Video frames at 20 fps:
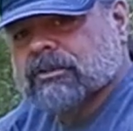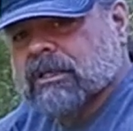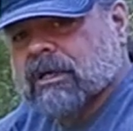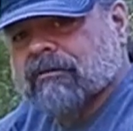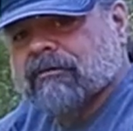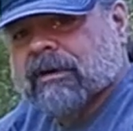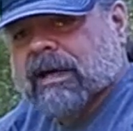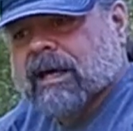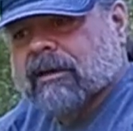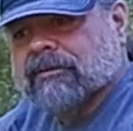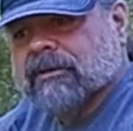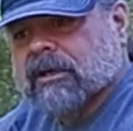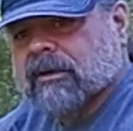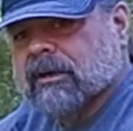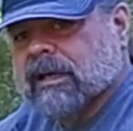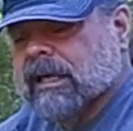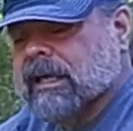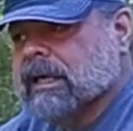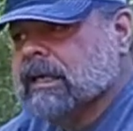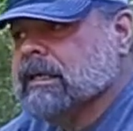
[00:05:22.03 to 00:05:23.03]
stuff out
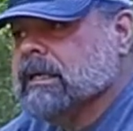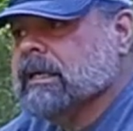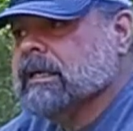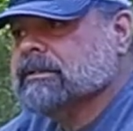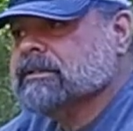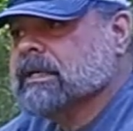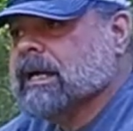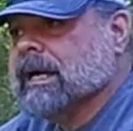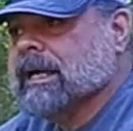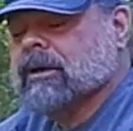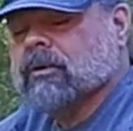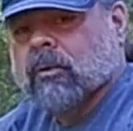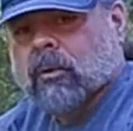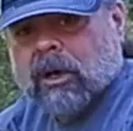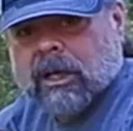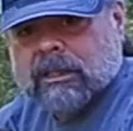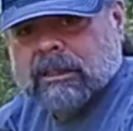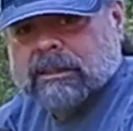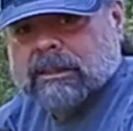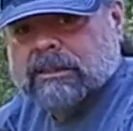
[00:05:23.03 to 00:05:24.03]
there and it is high
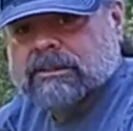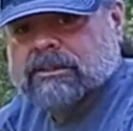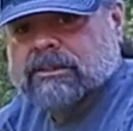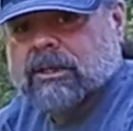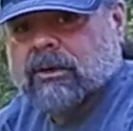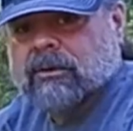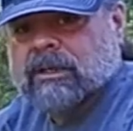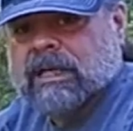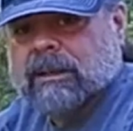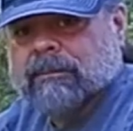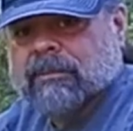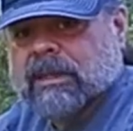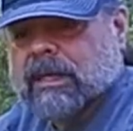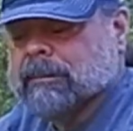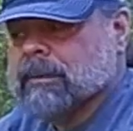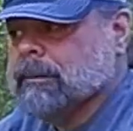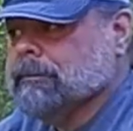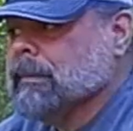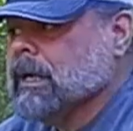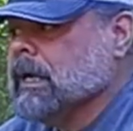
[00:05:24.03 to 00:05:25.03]
quality. So keep
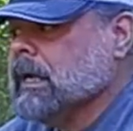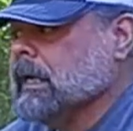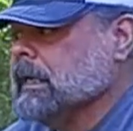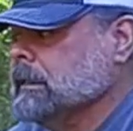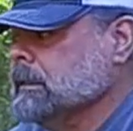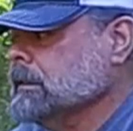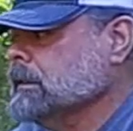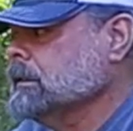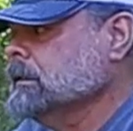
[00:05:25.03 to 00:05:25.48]
them in mind.